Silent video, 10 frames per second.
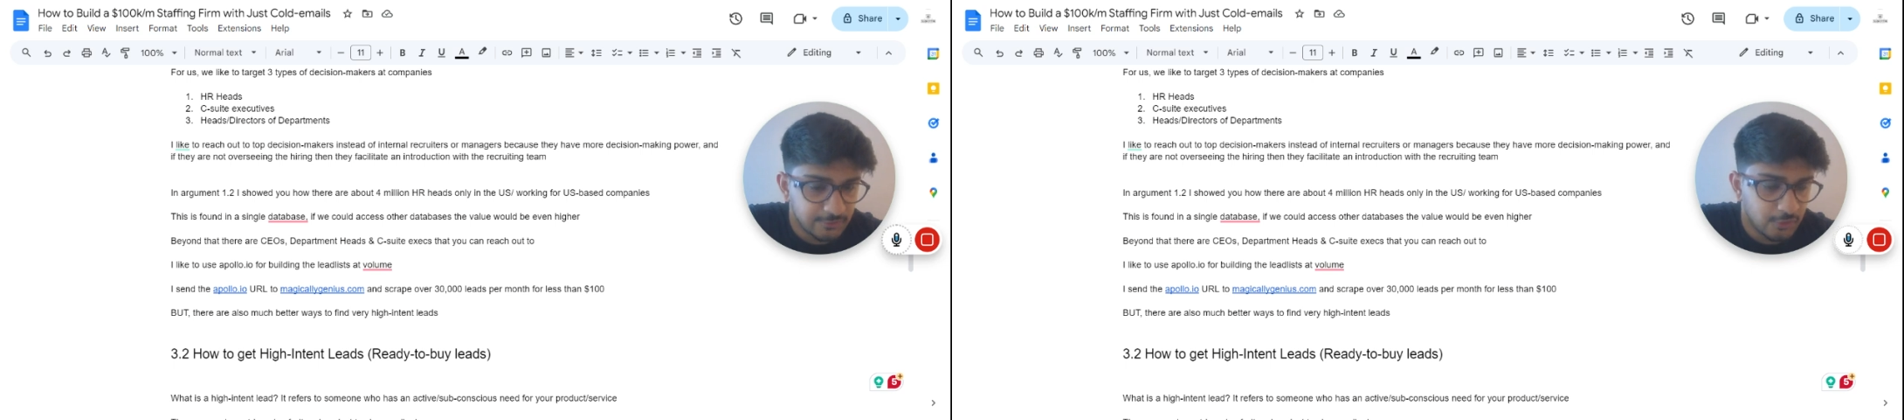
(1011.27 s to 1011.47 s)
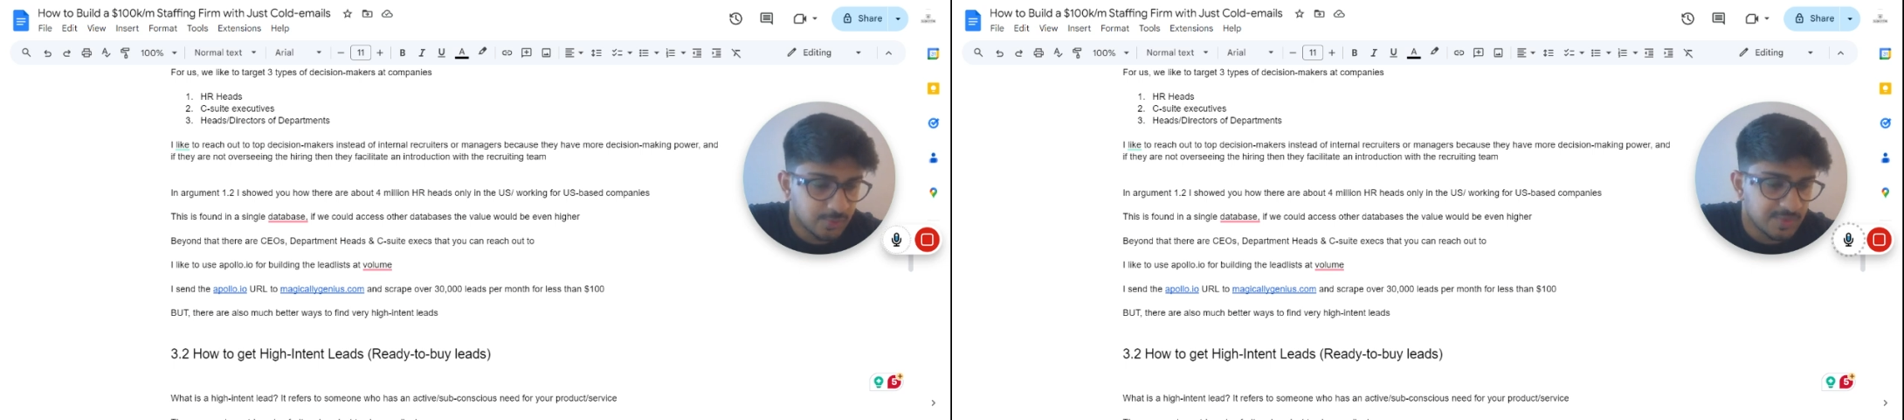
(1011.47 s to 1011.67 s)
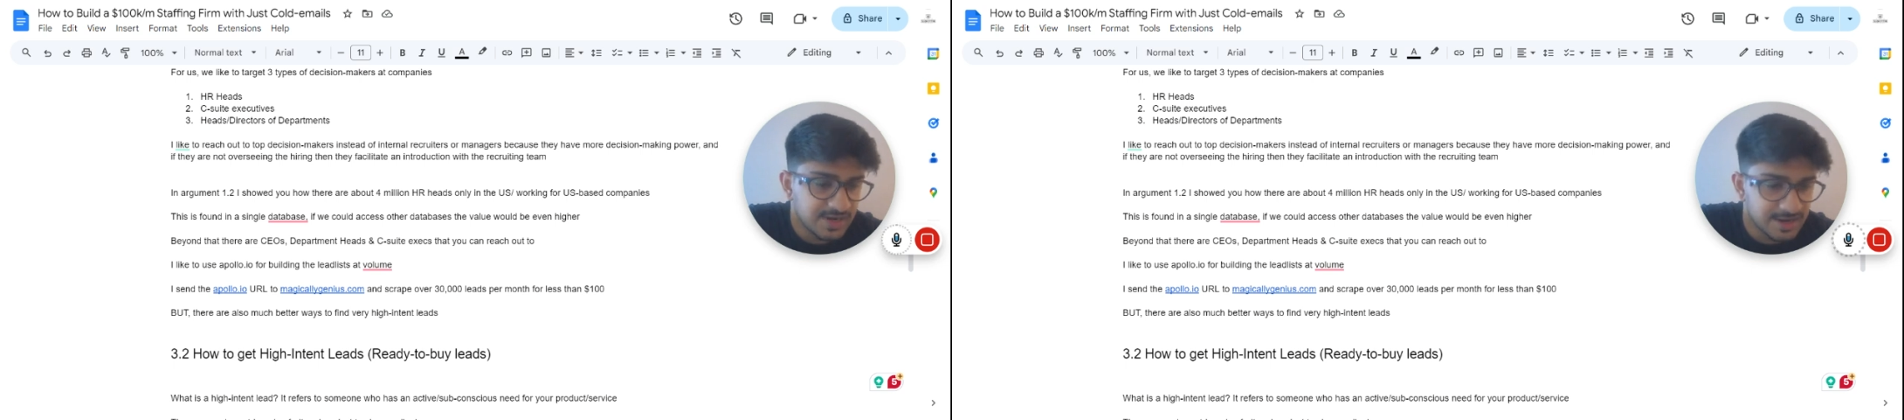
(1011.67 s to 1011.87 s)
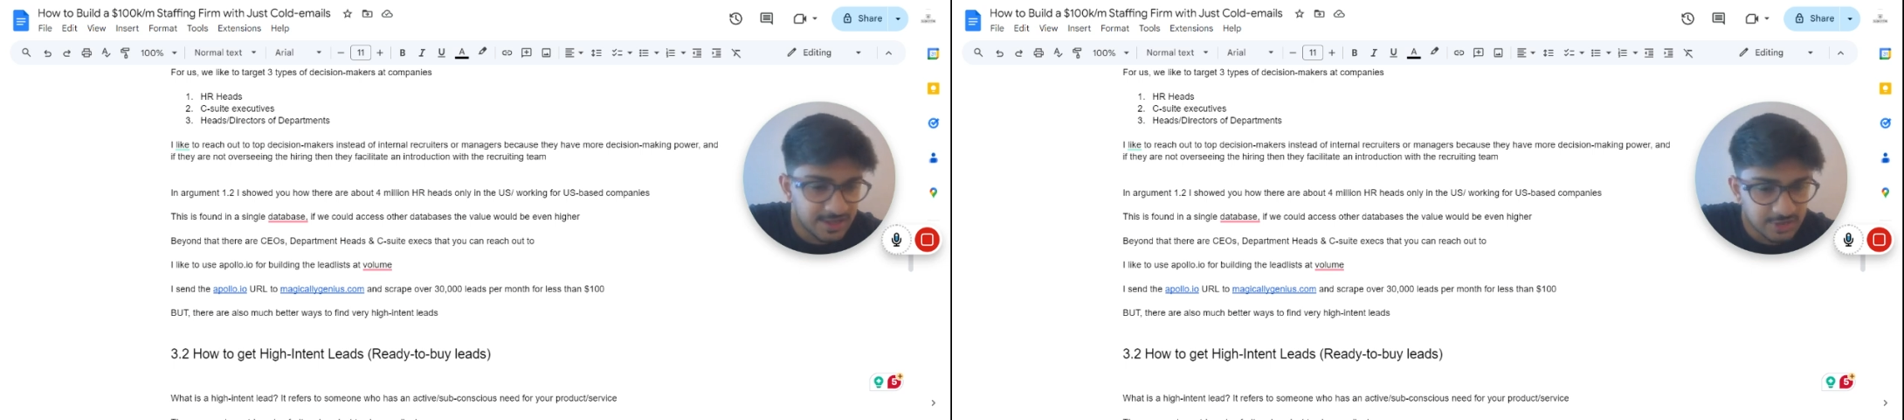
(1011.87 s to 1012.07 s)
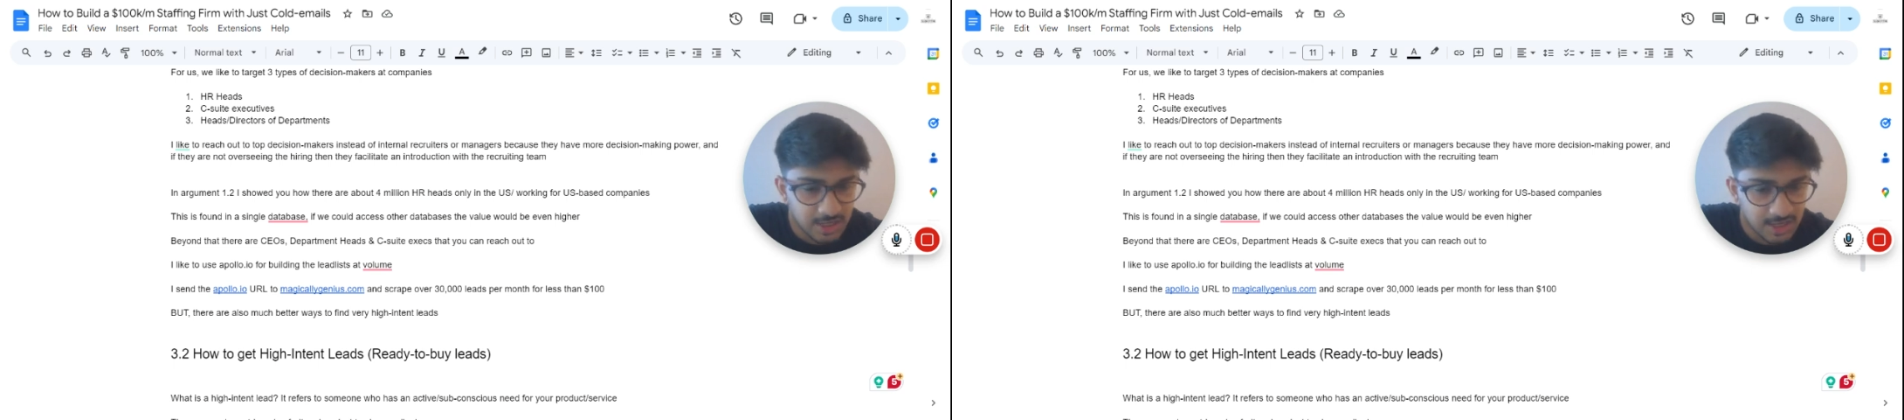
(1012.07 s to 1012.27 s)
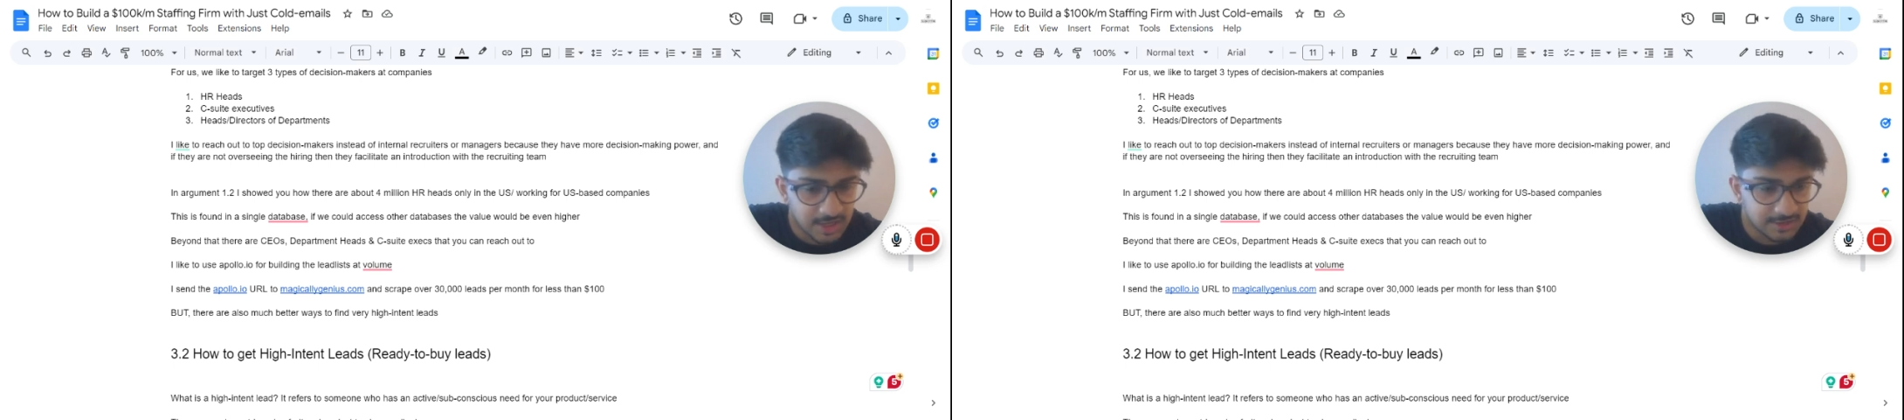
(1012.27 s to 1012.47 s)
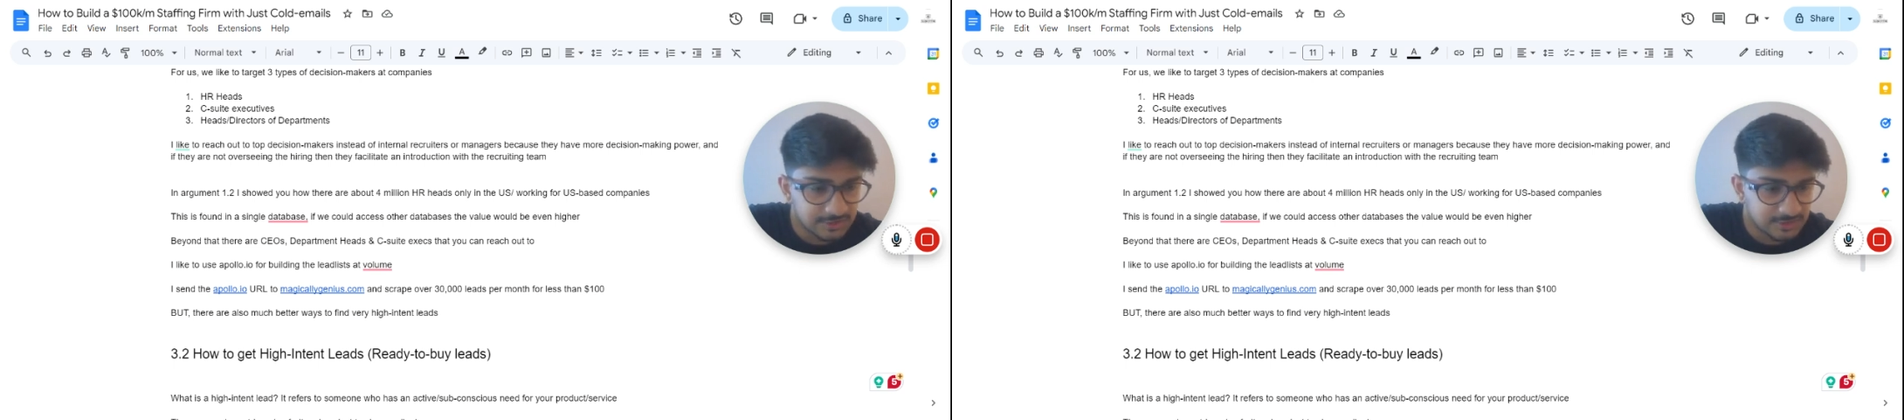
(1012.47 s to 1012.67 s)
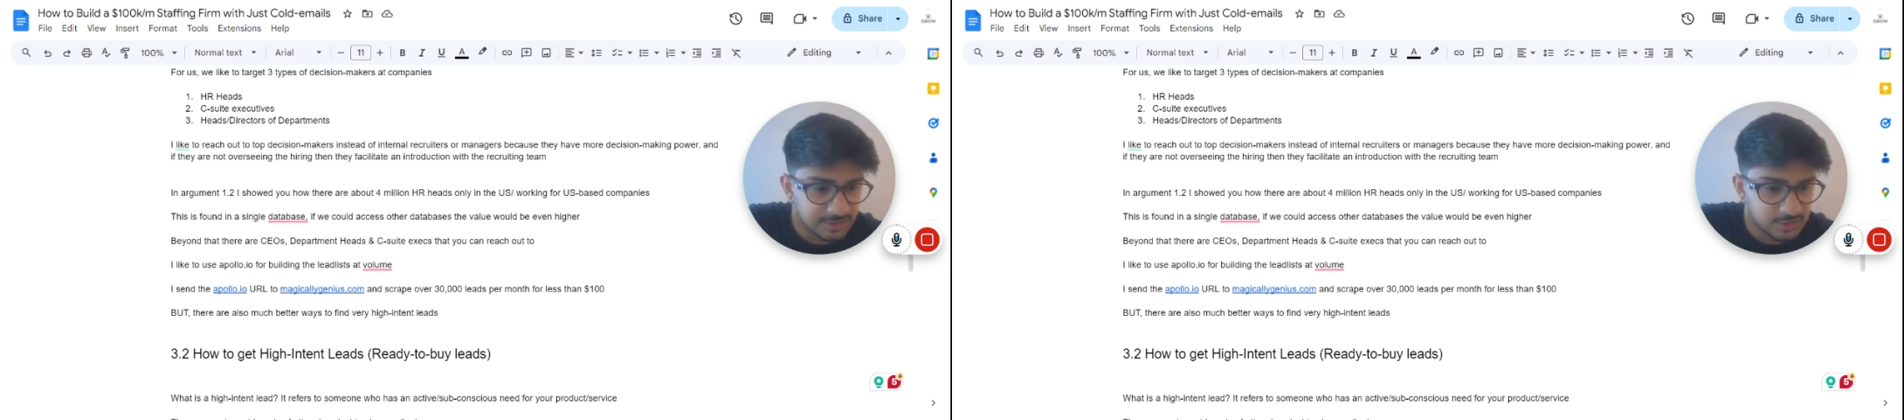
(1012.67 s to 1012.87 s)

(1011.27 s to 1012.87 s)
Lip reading: 4 million HR heads,